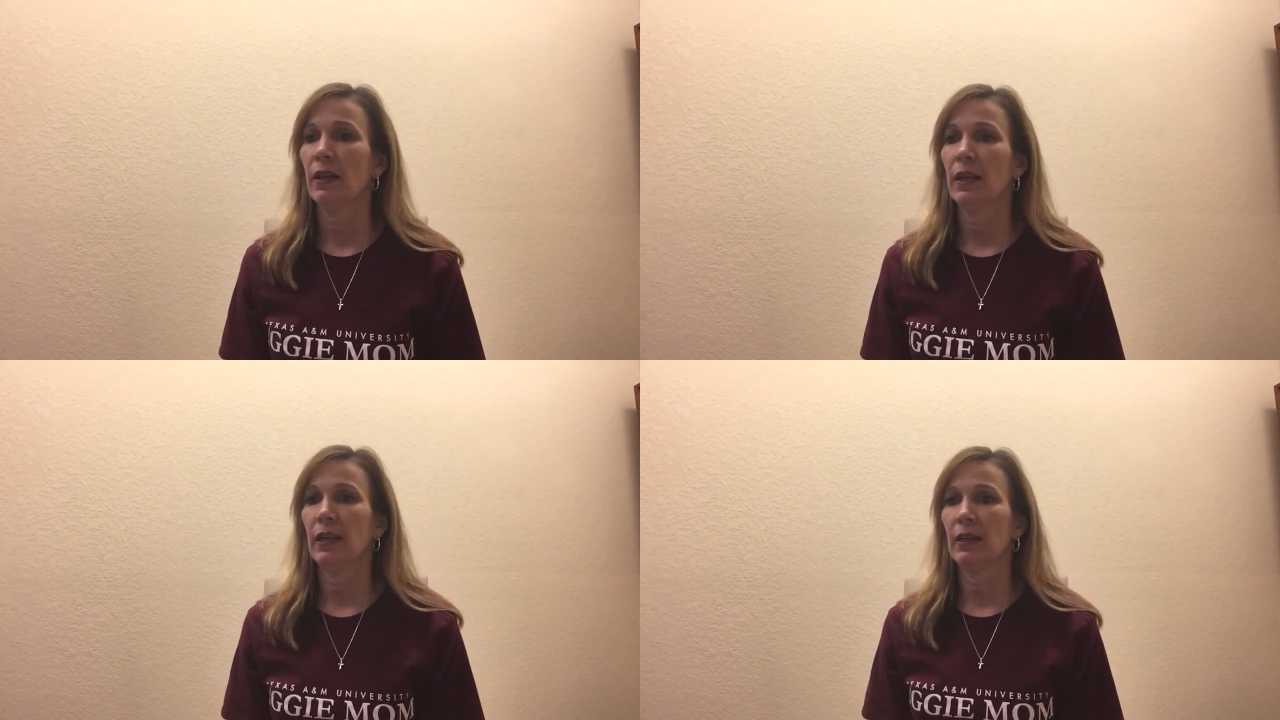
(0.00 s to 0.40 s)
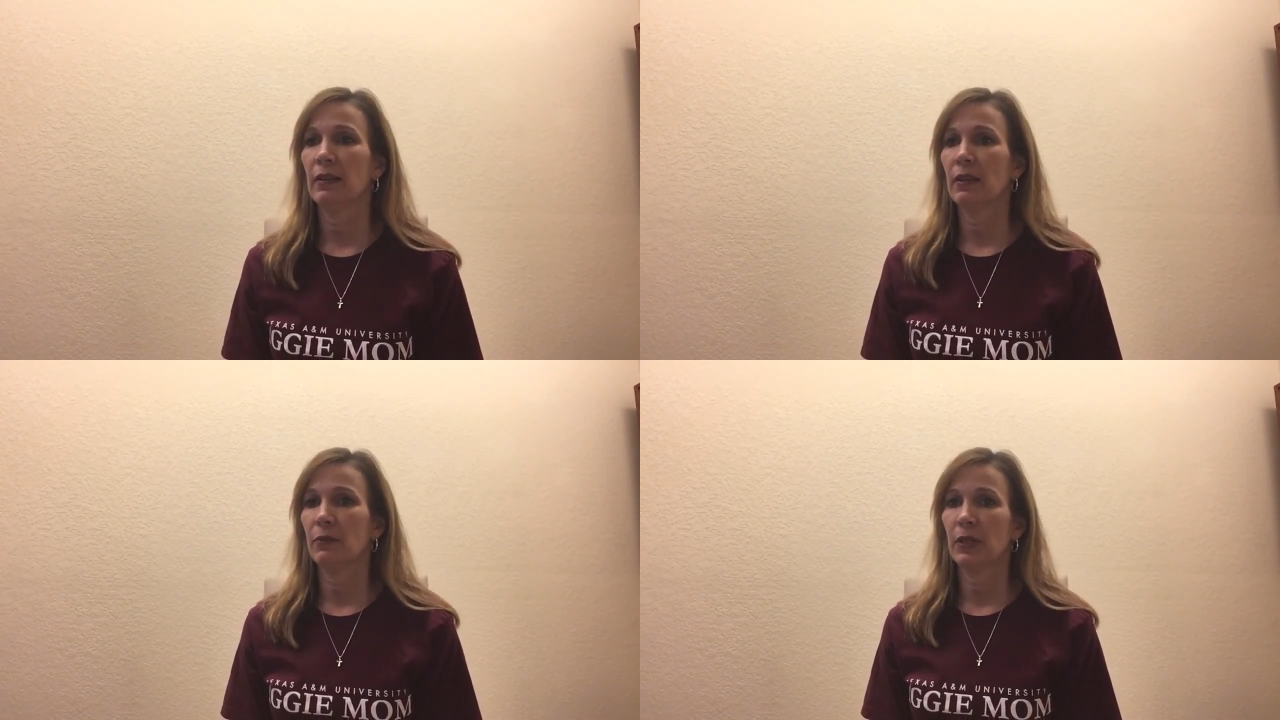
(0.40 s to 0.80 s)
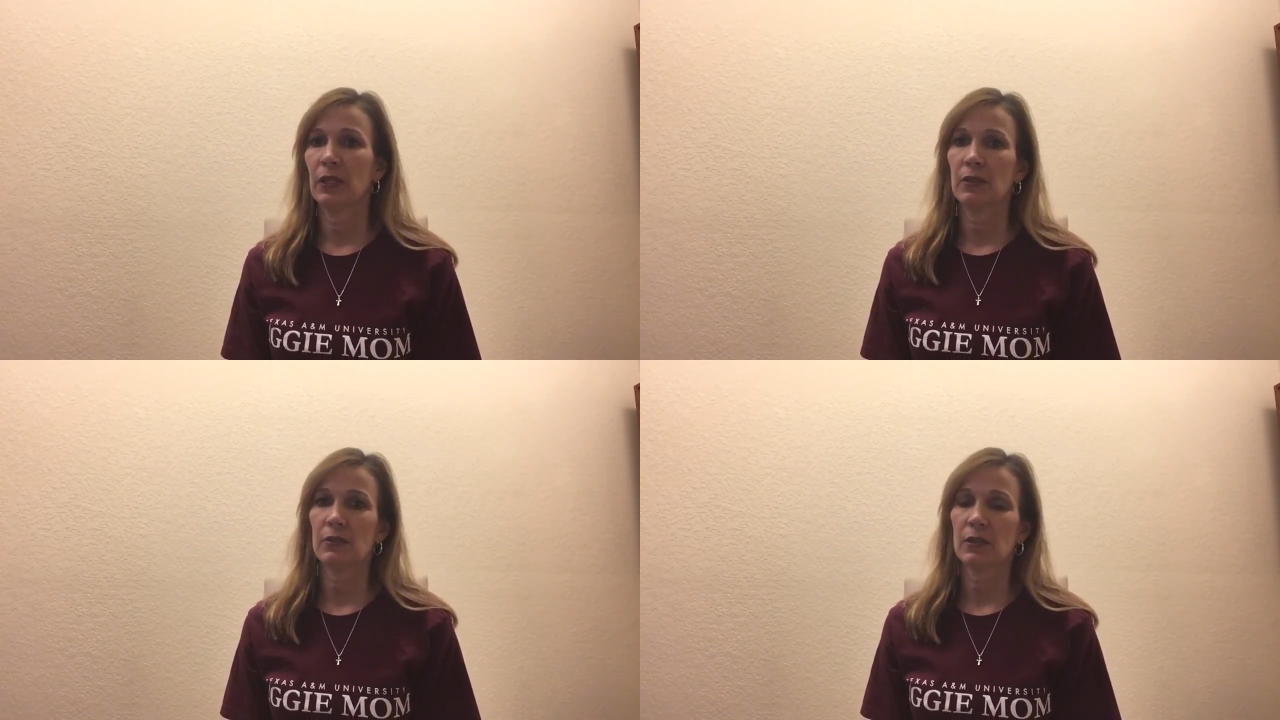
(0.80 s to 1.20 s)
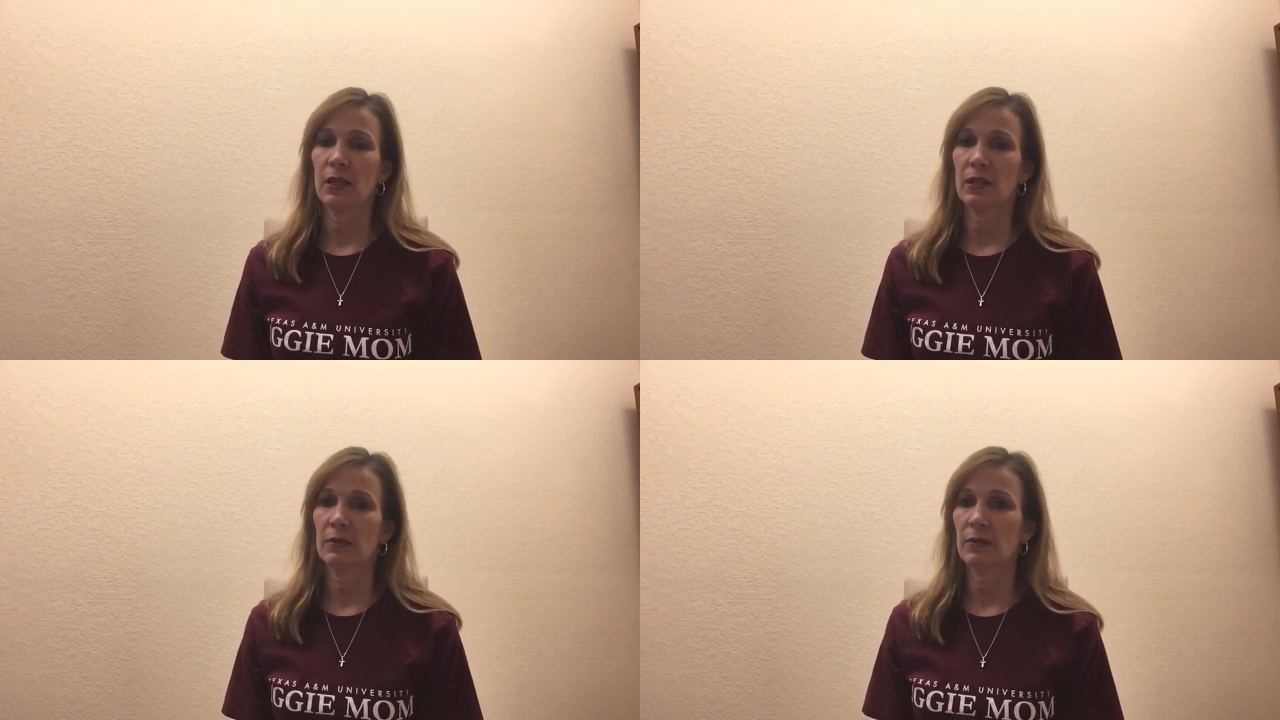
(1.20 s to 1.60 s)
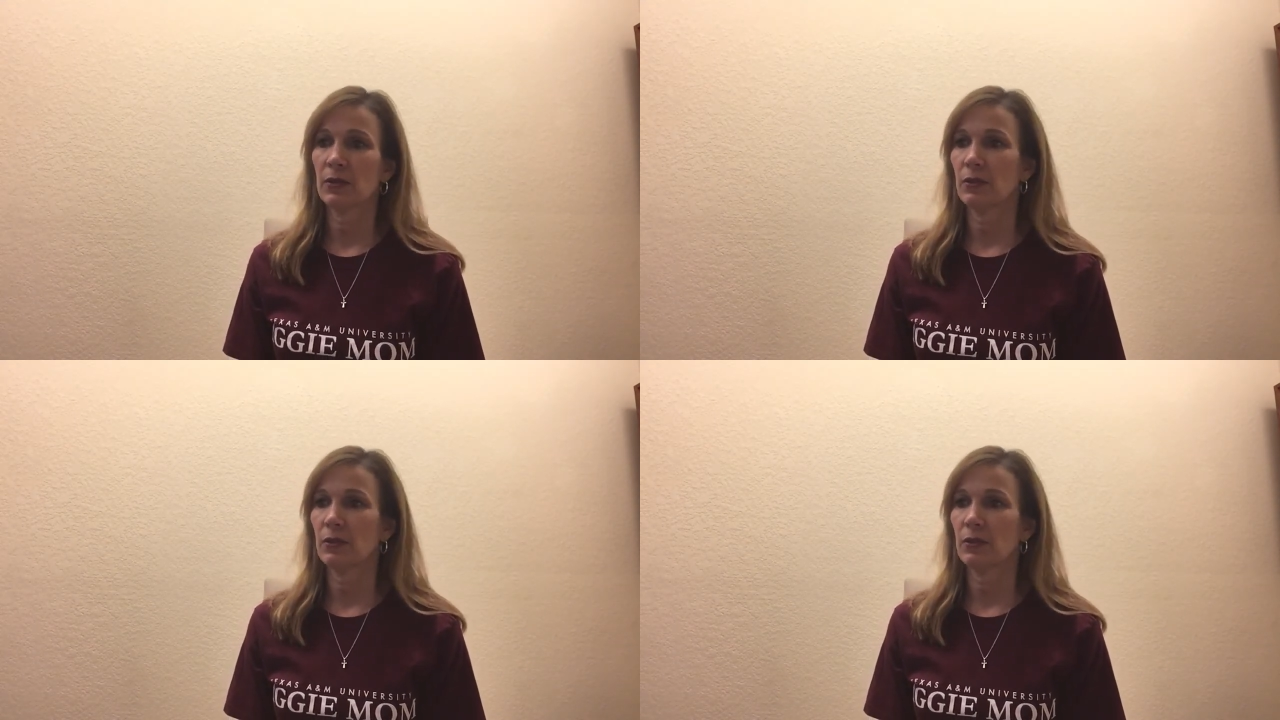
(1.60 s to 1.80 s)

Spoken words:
And then when it goes time